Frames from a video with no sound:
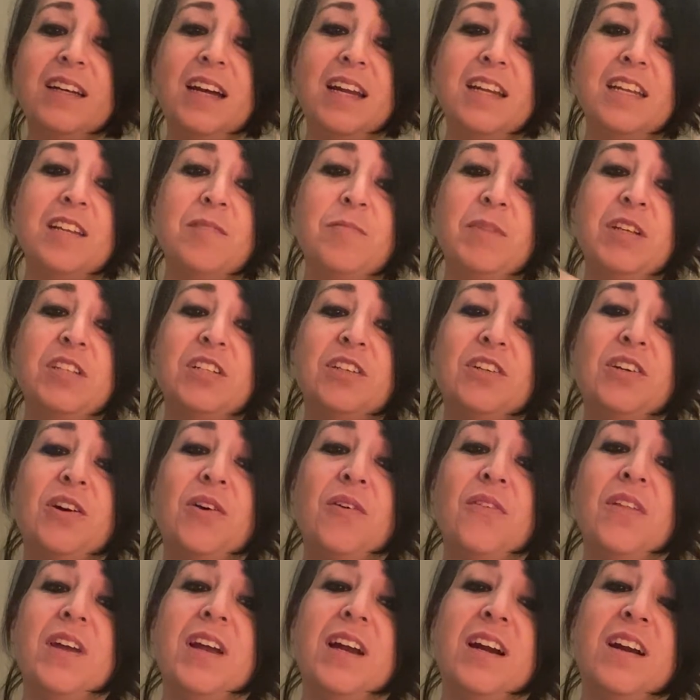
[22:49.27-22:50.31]
I didn't mean to
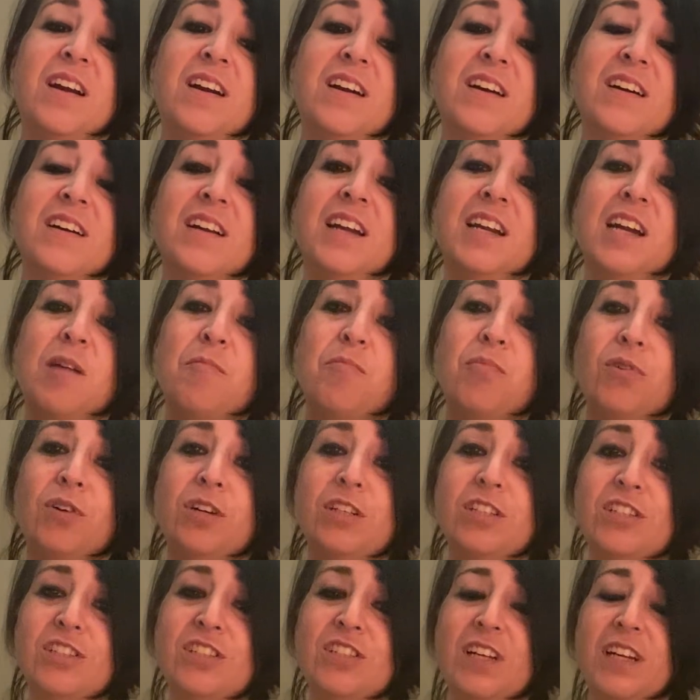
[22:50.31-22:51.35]
go there. I got
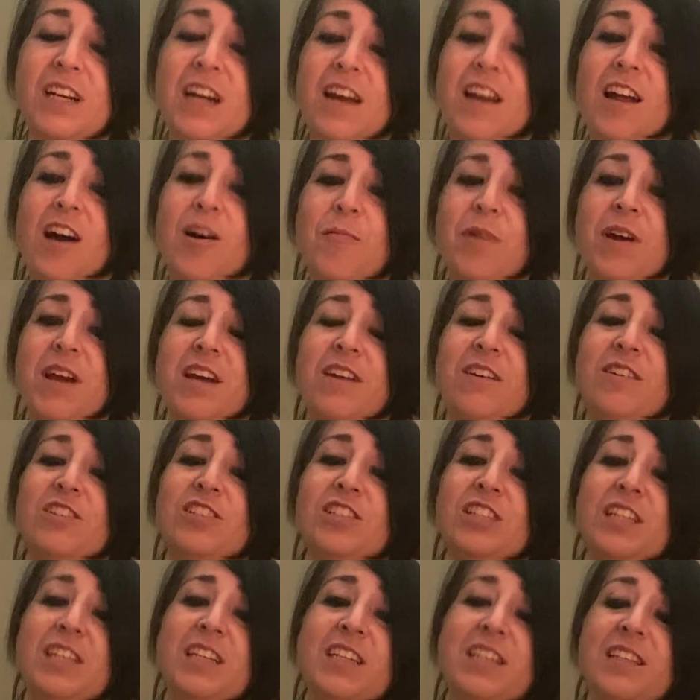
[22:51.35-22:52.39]
pushed. I got out my
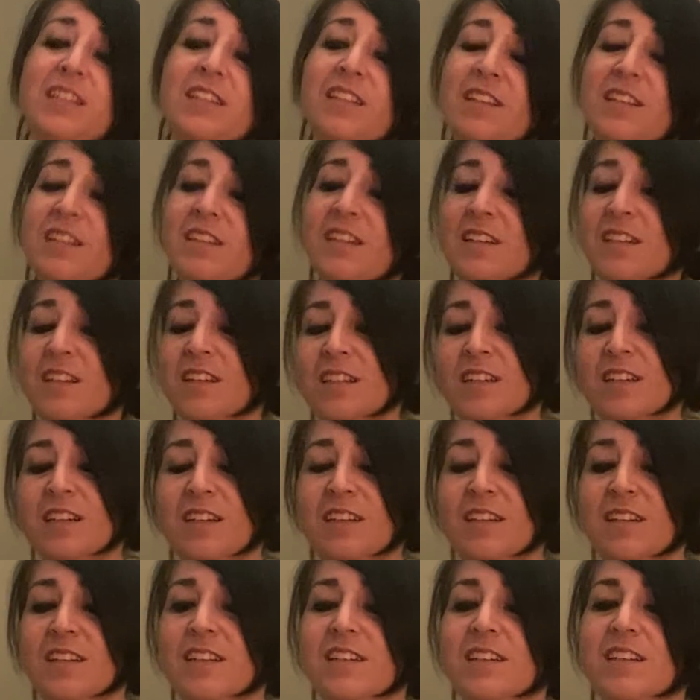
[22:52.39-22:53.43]
energy.
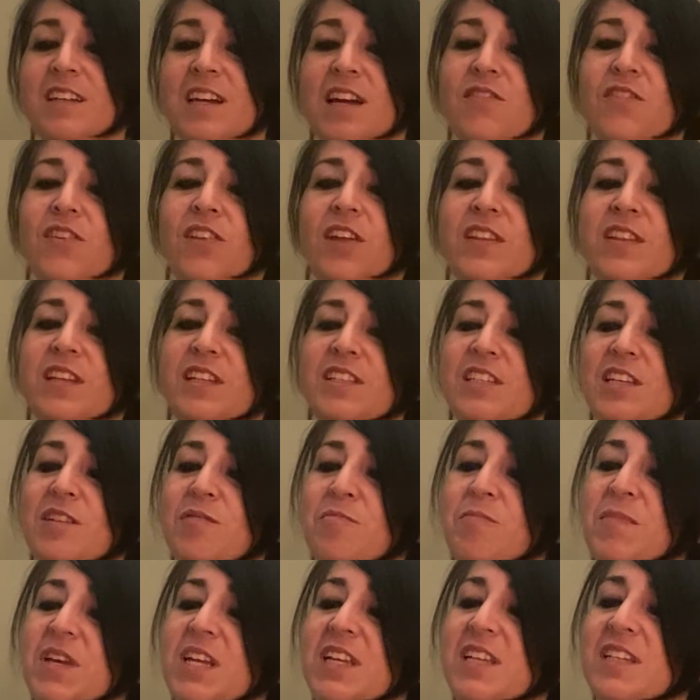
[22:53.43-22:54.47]
I feel like they
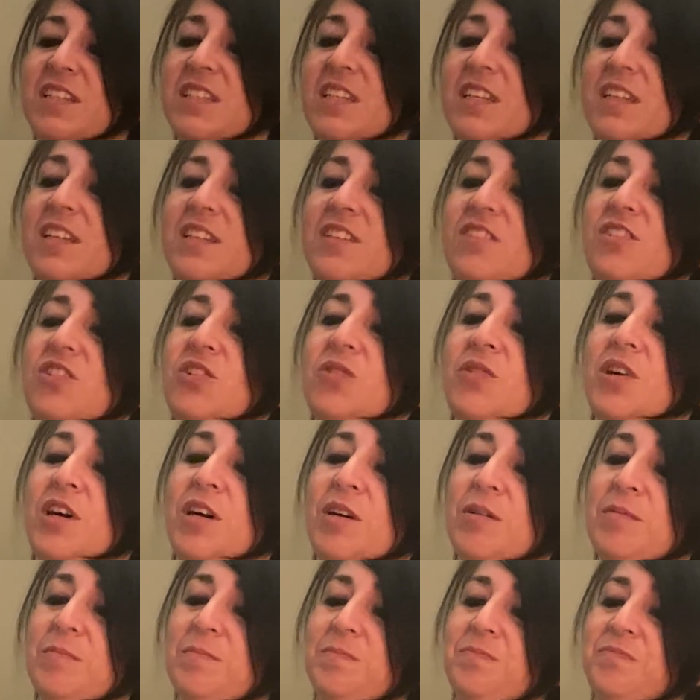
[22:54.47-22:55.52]
didn't mean
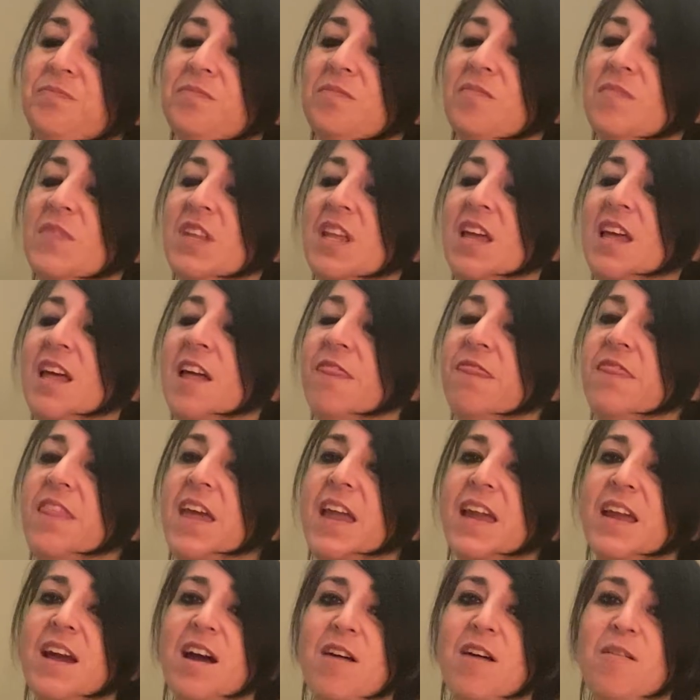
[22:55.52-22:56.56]
to,
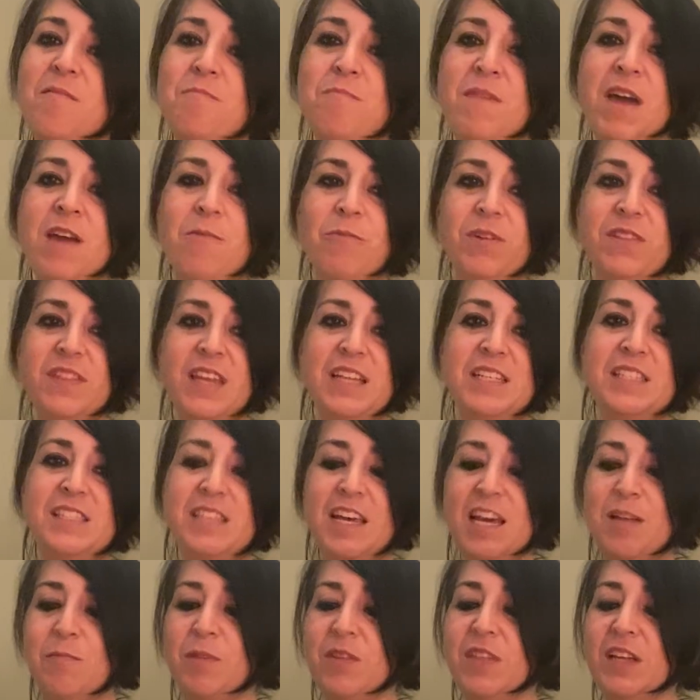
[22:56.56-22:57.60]
they meant what they
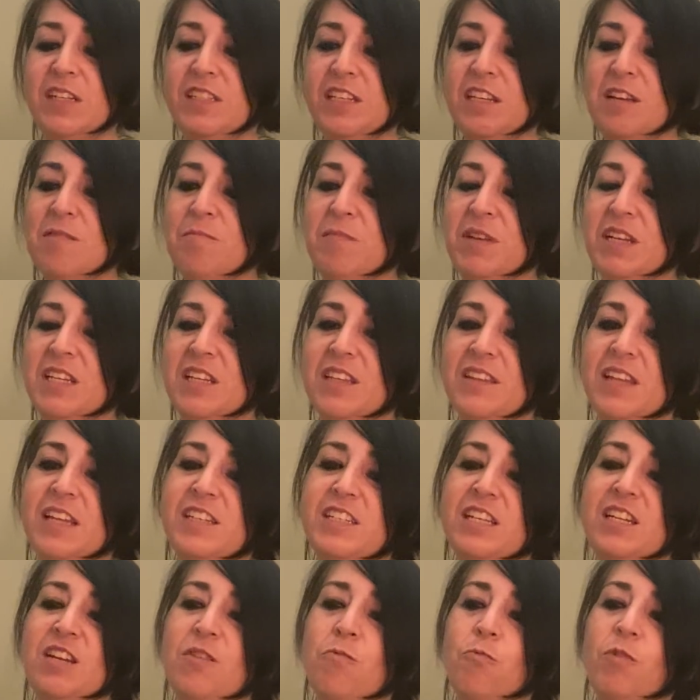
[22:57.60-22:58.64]
said, but they
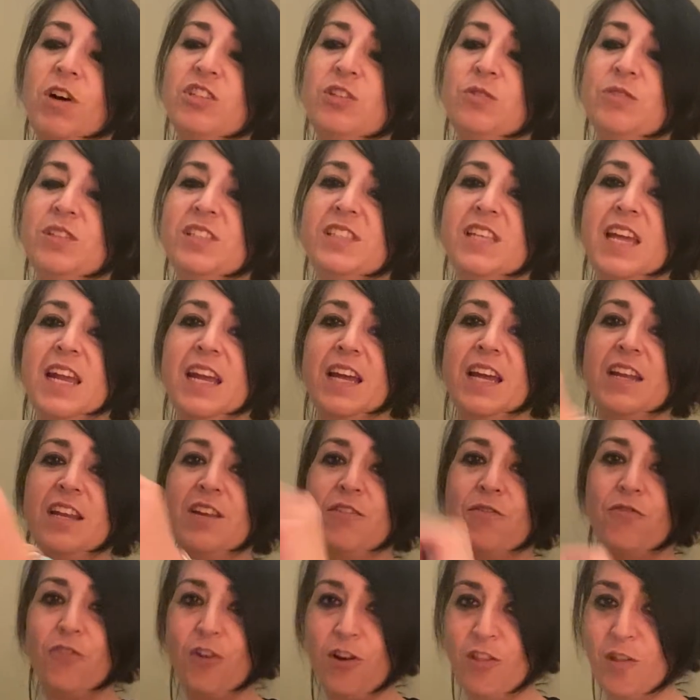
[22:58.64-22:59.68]
didn't want to say it
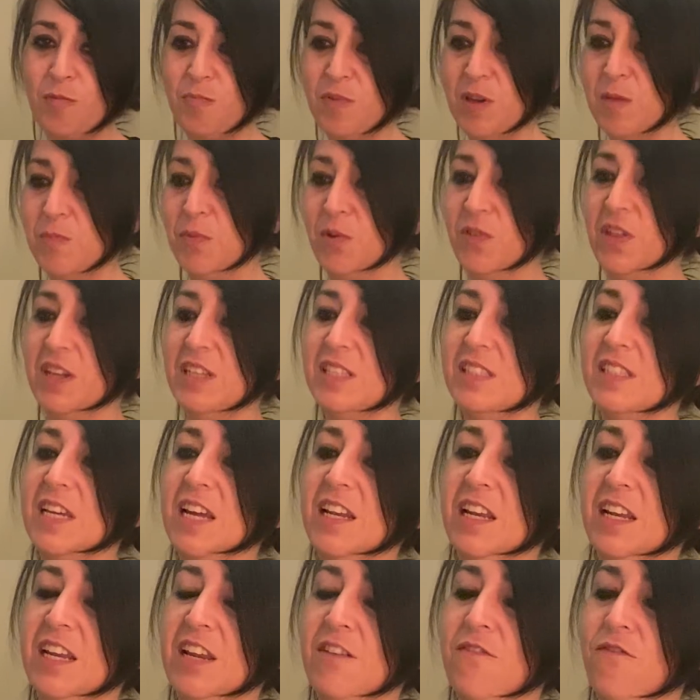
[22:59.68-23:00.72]
in front of the people they
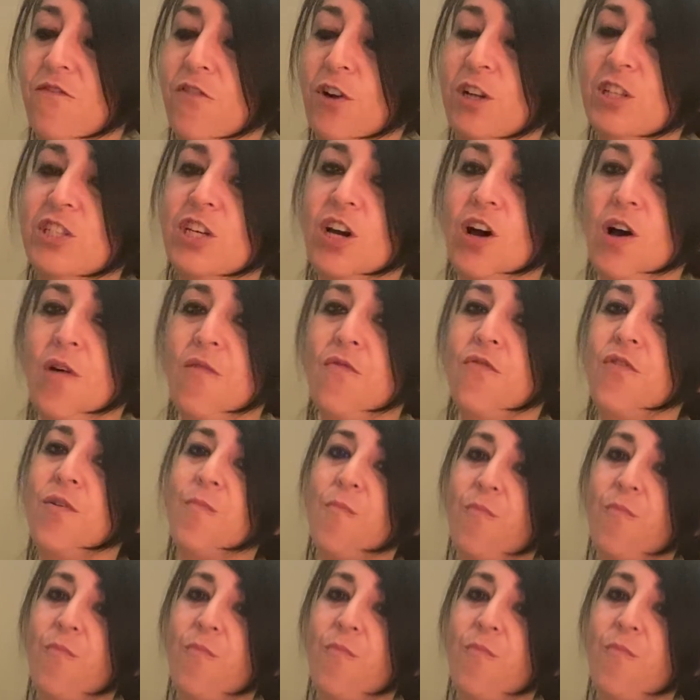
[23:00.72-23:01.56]
said it in front of,